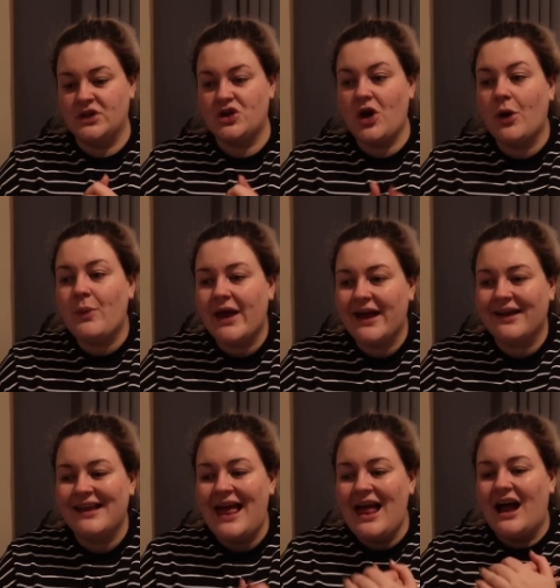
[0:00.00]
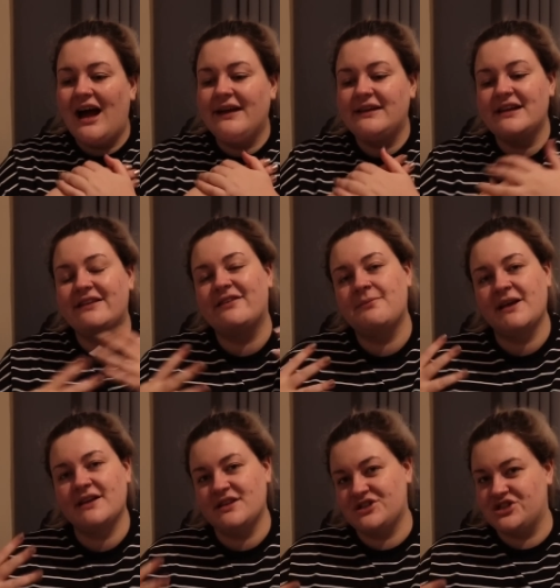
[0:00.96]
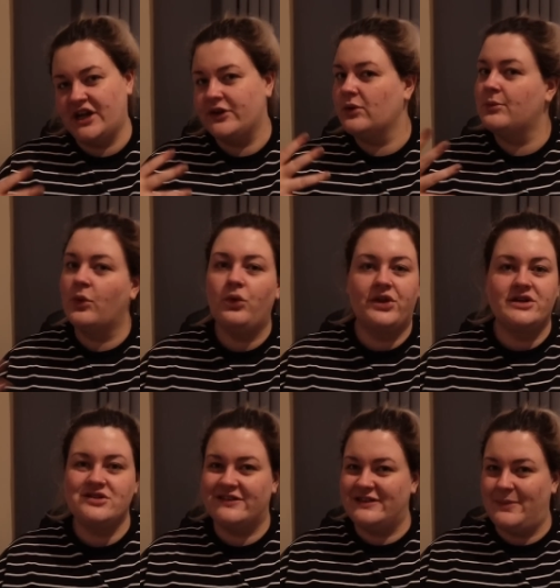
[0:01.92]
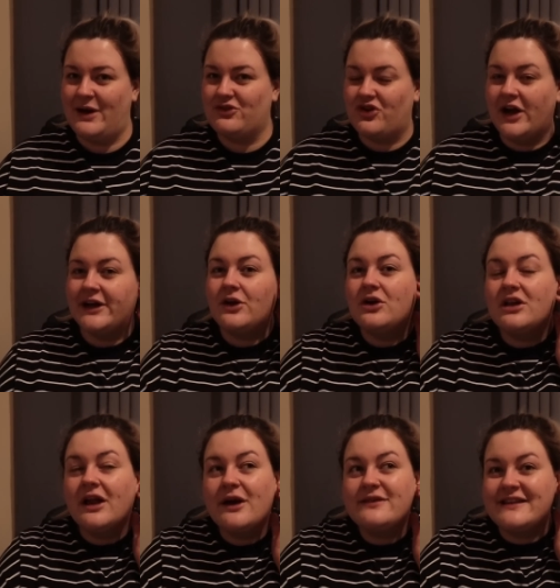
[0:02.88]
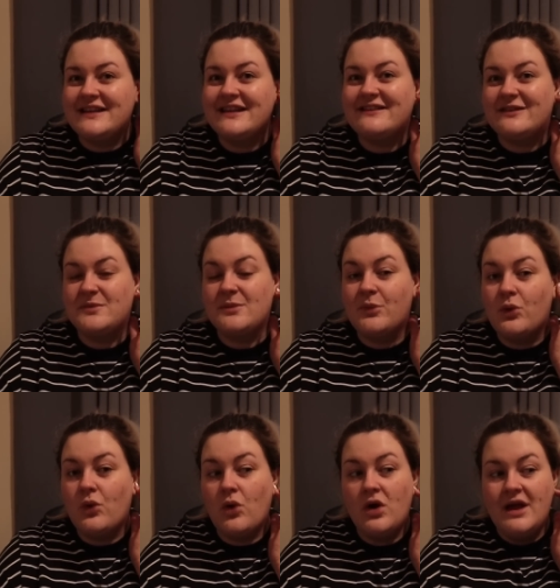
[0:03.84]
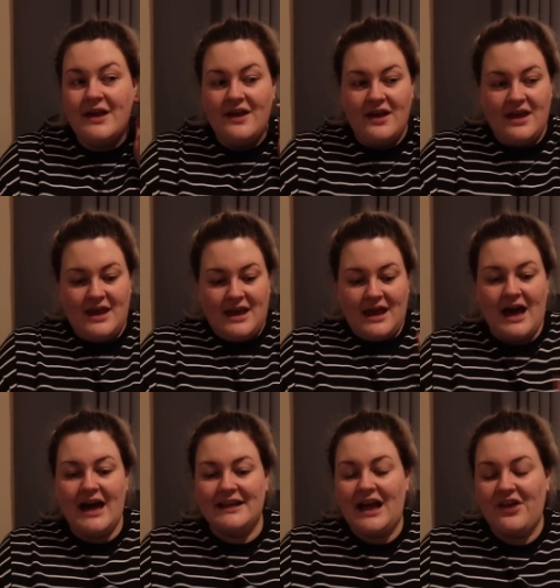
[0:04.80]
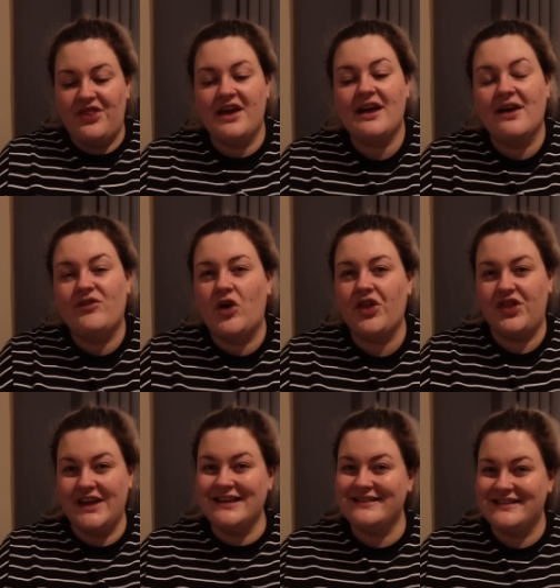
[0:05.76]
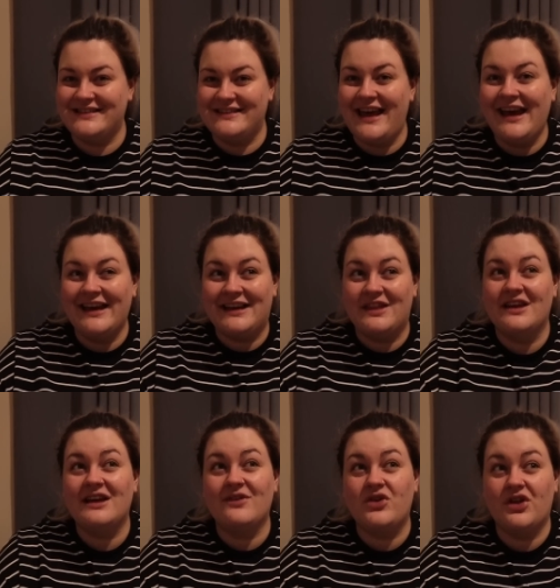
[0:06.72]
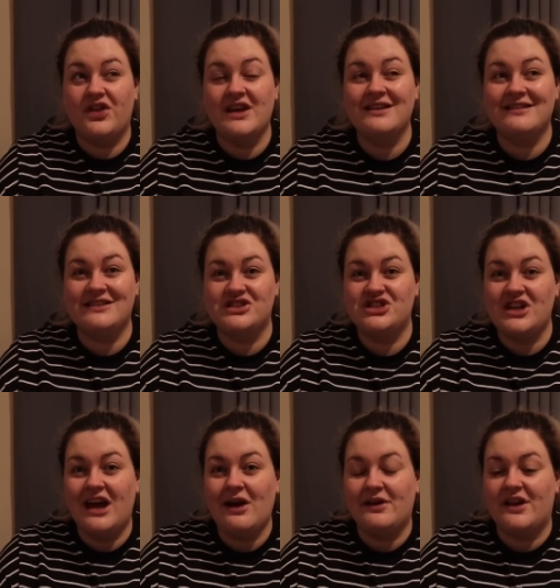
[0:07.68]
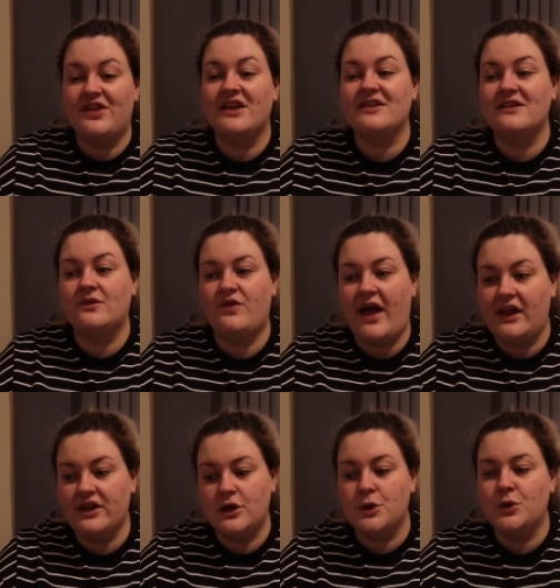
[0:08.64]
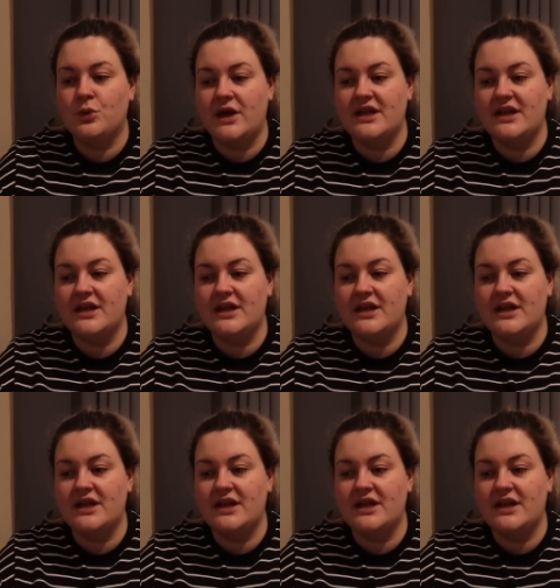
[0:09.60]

going, I need to make this channel more than just about trying on clothes. It needs to be more. And I think I've got things to say, and I think I've got things to share, and I think there's value